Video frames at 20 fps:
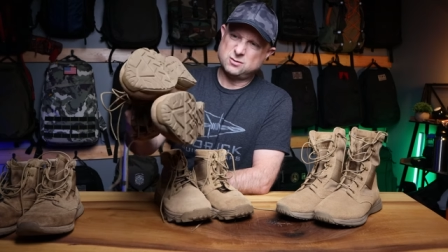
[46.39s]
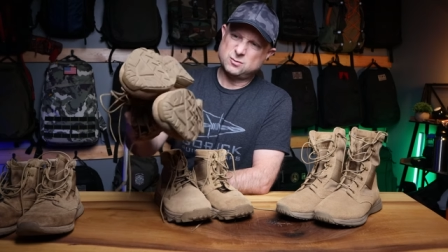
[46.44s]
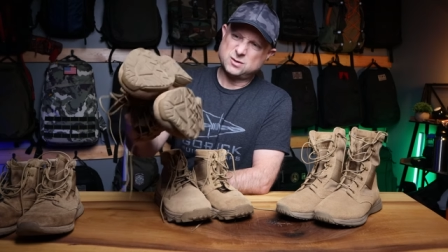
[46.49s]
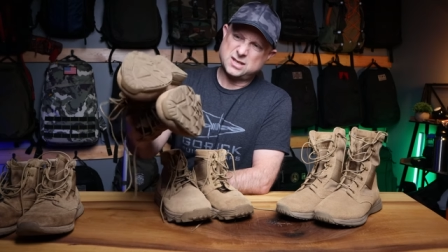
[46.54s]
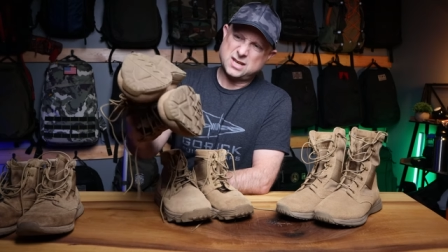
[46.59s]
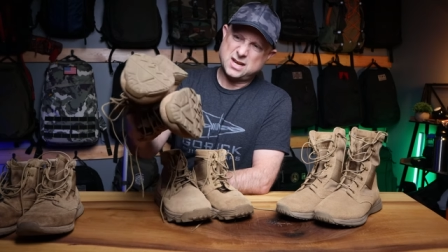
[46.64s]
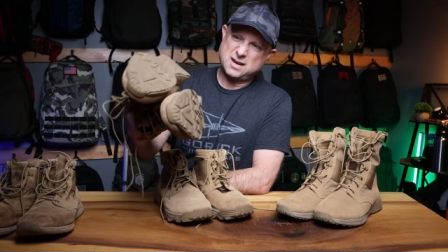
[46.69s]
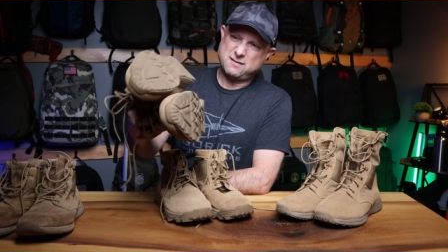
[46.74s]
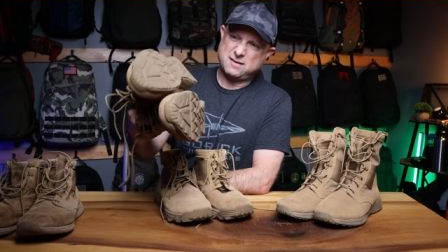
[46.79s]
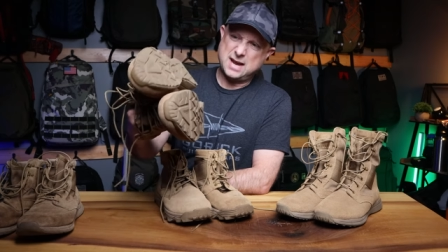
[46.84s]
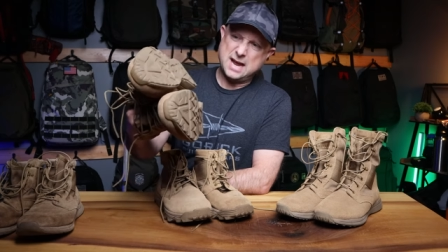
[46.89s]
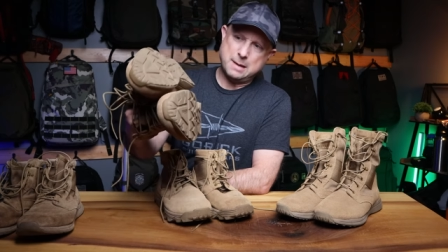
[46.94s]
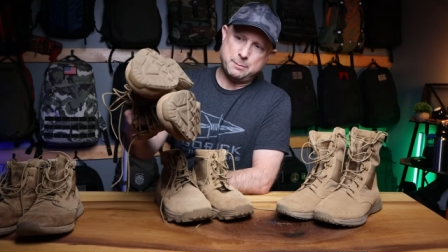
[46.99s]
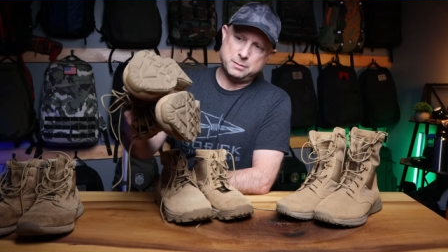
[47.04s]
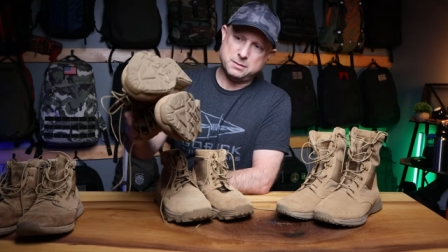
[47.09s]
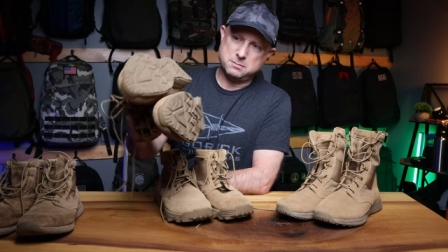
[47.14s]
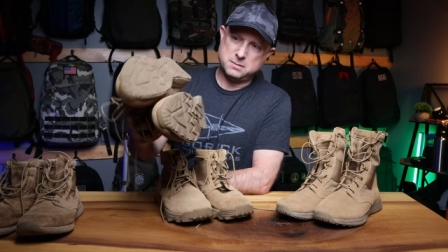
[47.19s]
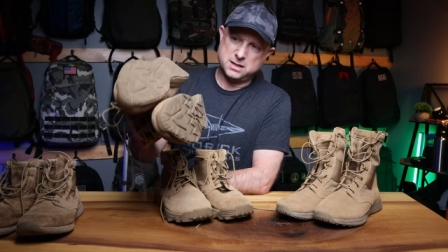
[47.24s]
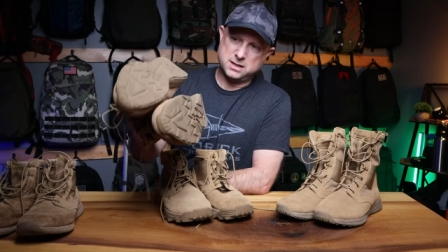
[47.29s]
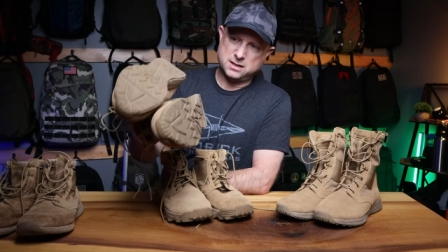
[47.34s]
It was kind of a
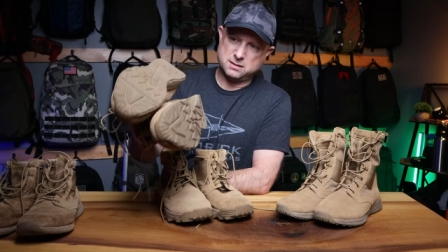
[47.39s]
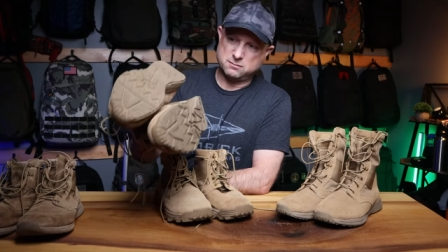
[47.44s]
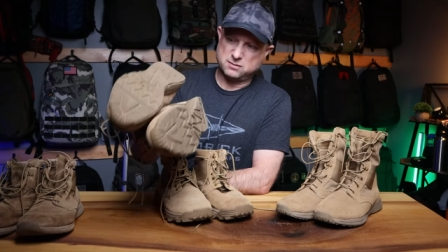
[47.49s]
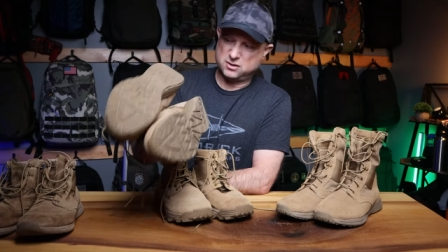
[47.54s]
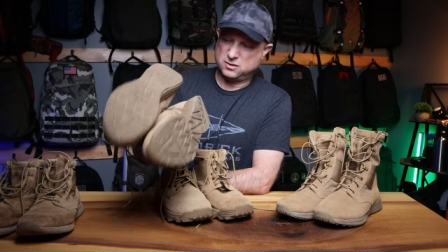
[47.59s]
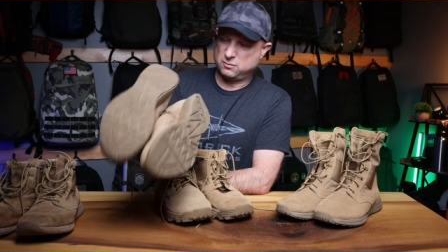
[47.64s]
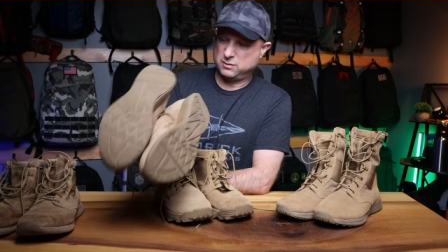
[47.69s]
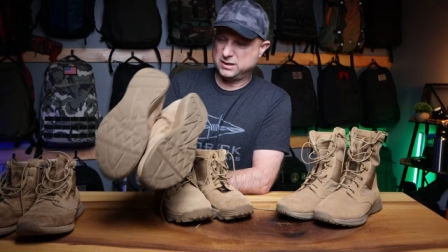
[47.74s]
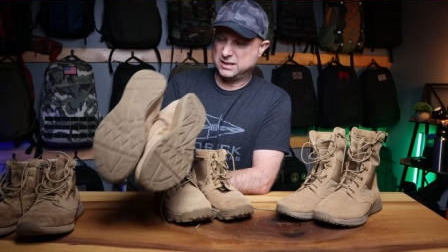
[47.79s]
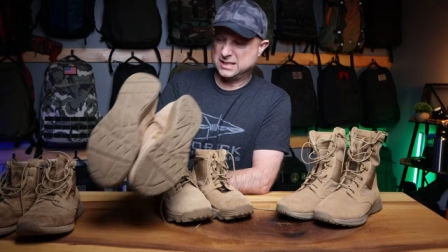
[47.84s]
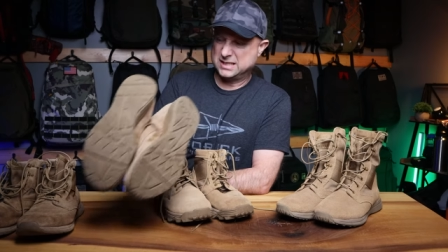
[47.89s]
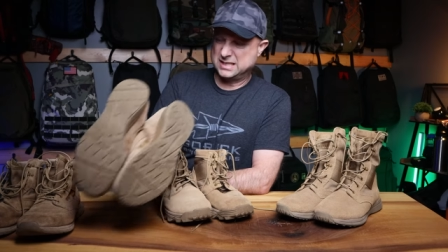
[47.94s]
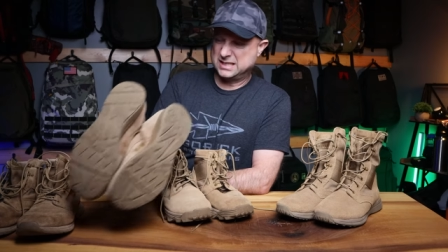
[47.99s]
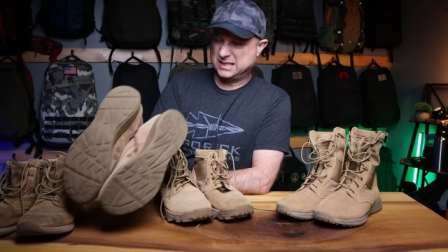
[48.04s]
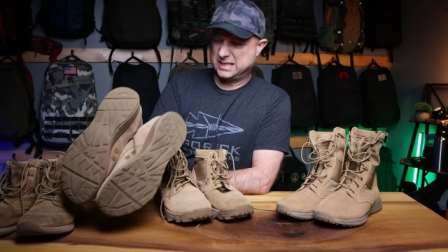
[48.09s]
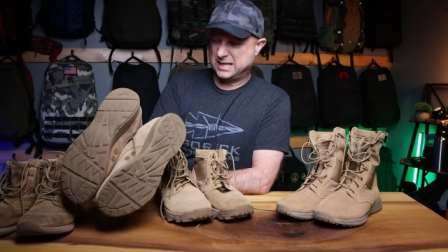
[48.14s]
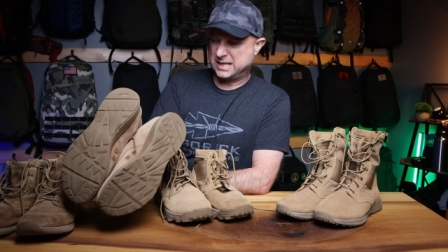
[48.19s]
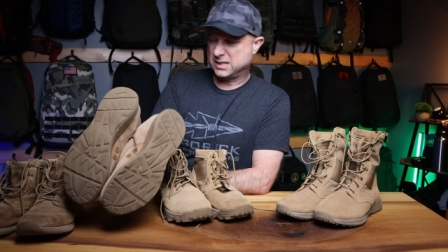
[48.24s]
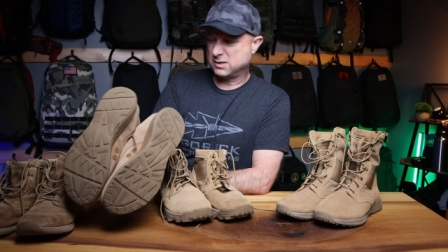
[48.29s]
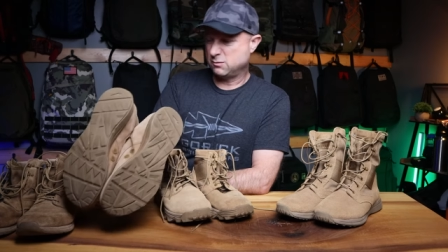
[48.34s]
happy medium between the
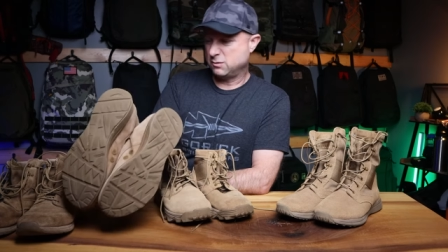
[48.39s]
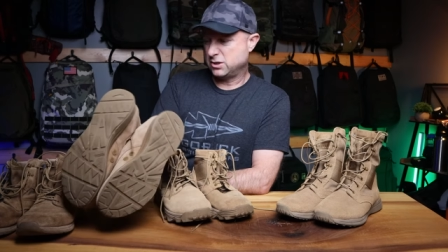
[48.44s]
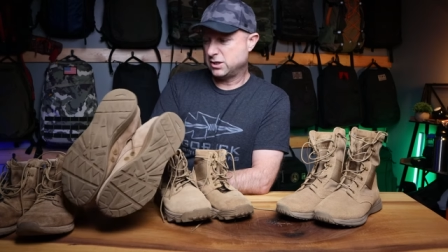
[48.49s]
slicks,